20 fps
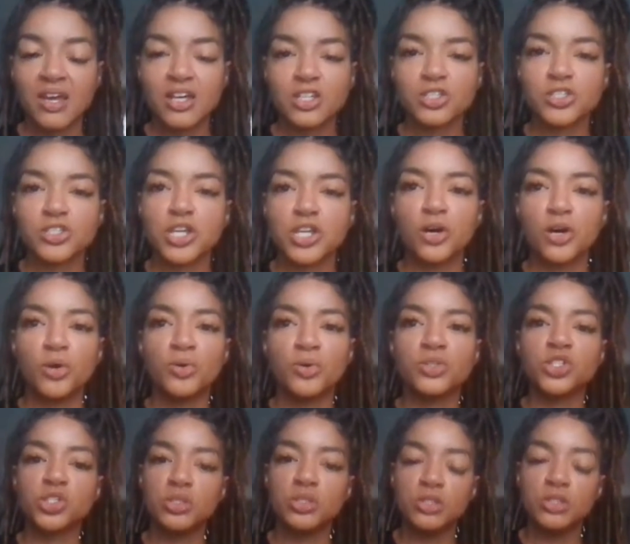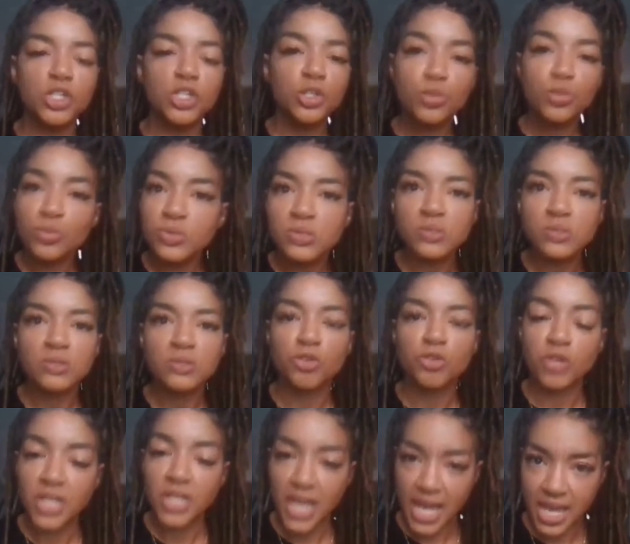So use
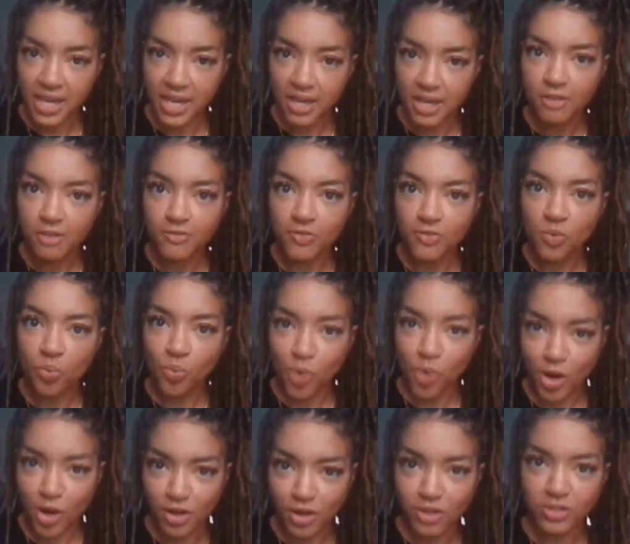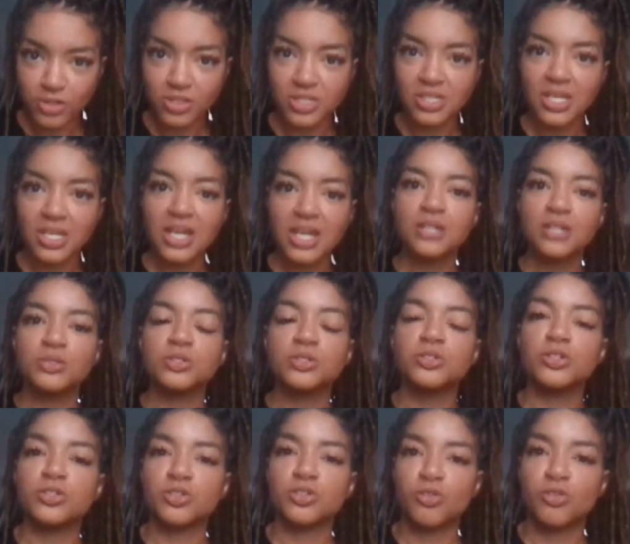creative words to
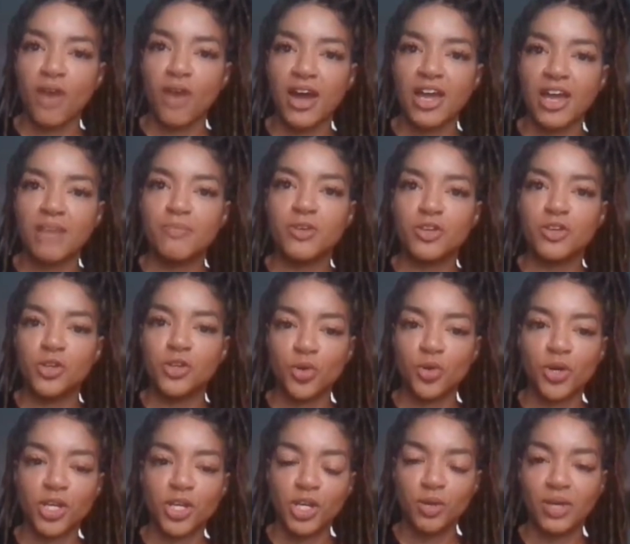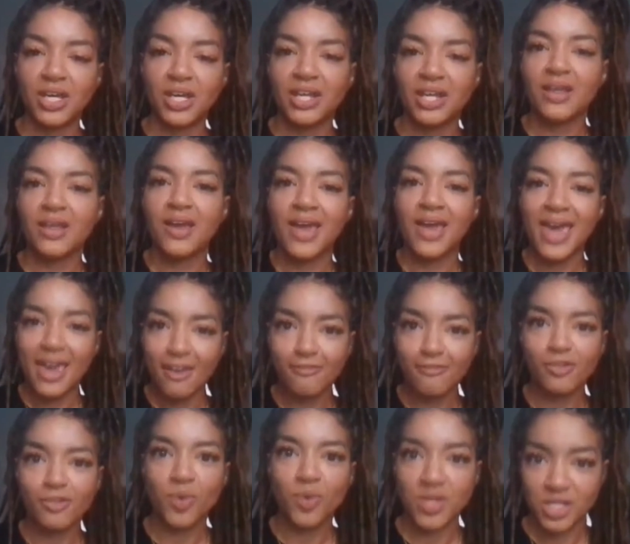describe your unit
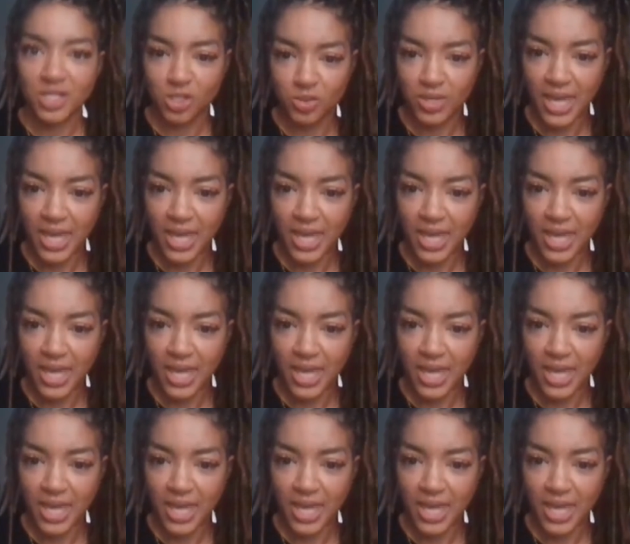everywhere that you